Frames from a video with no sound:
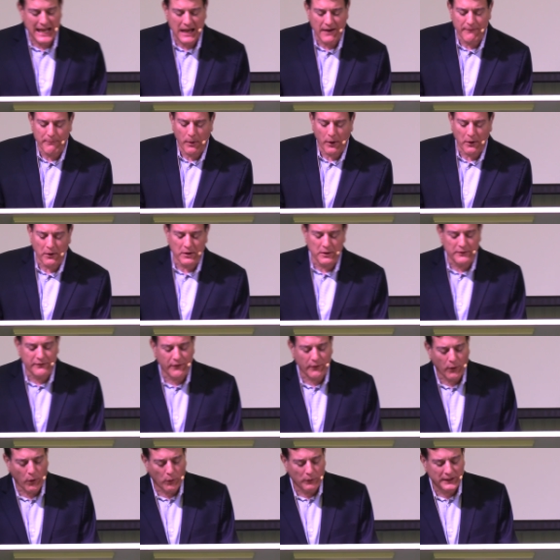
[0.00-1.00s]
have burned
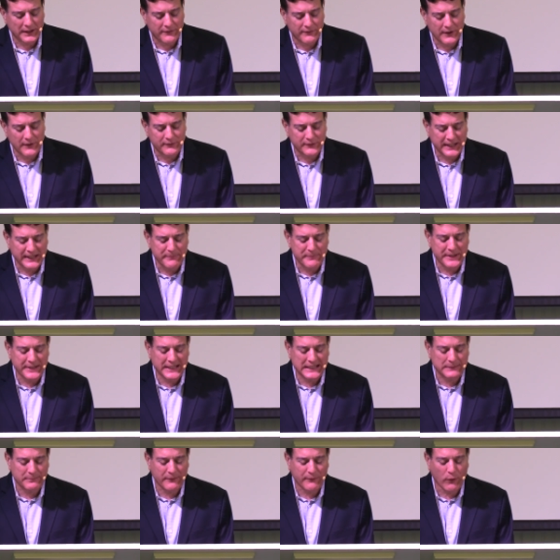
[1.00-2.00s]
for only 15
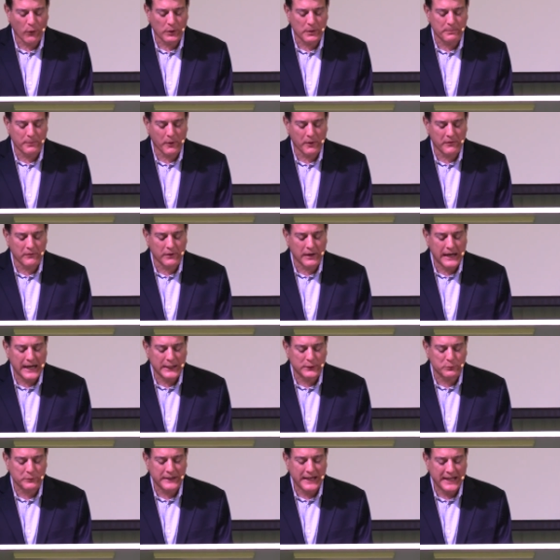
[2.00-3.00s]
minutes before the burnt
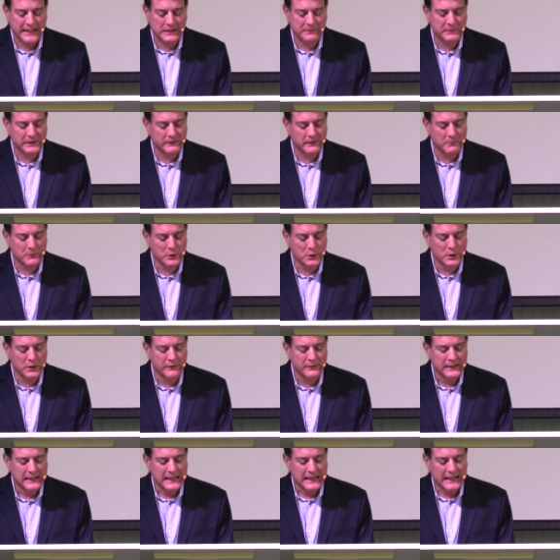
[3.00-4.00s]
rags would have to be
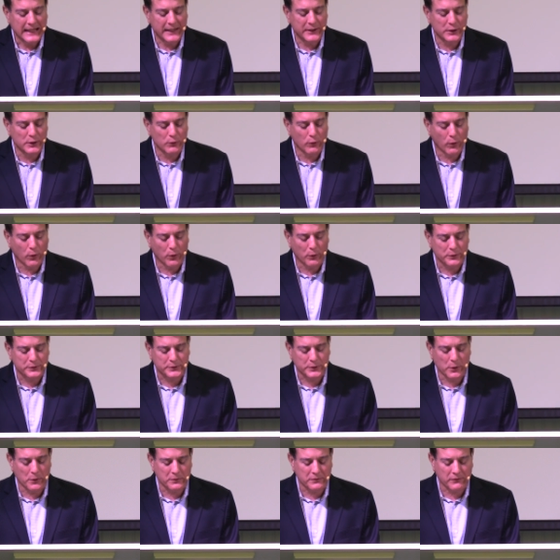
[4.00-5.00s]
removed and new
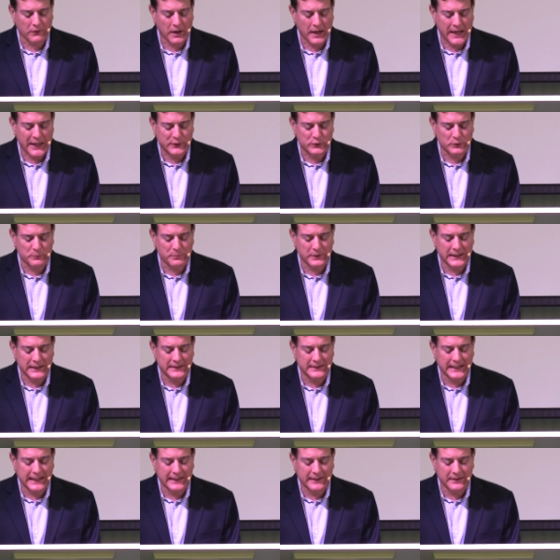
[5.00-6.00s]
oil-soaked rags would be
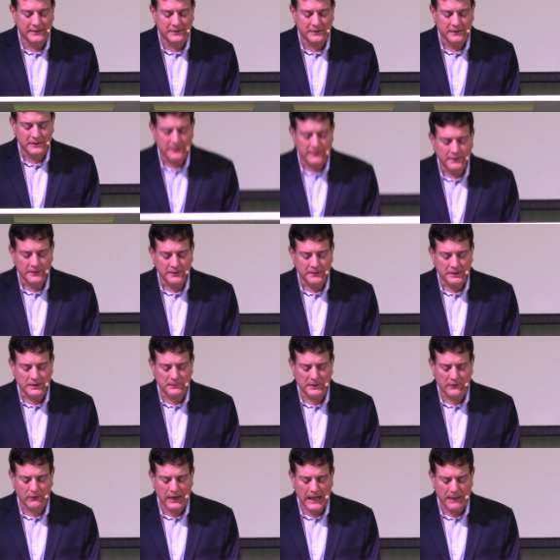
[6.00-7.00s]
needed to
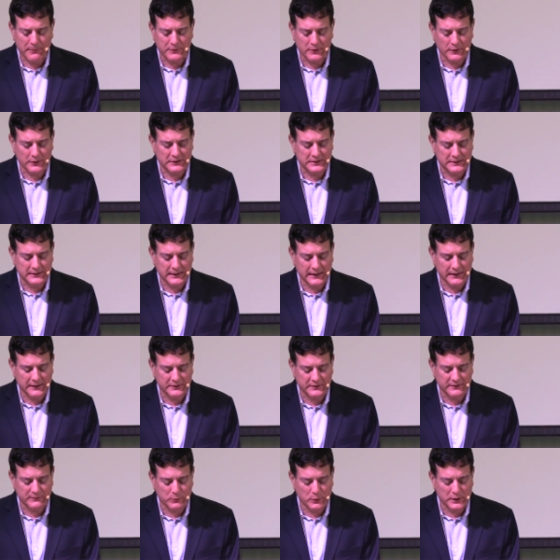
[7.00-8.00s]
be wrapped on the
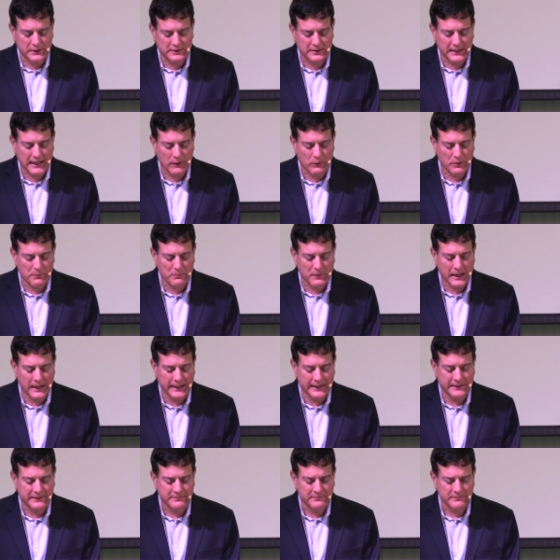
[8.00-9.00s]
sticks of which they were
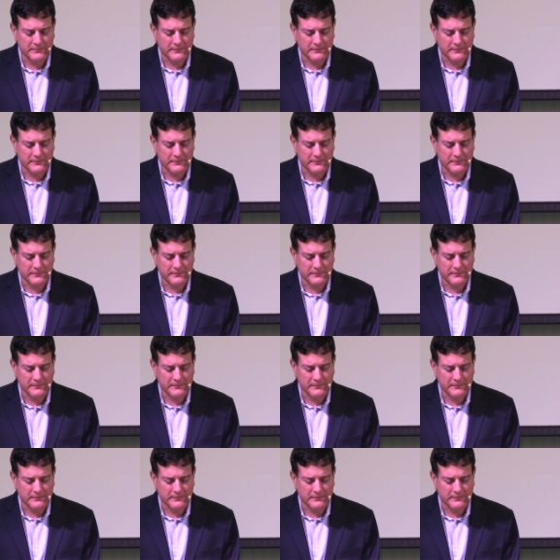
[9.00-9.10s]
made.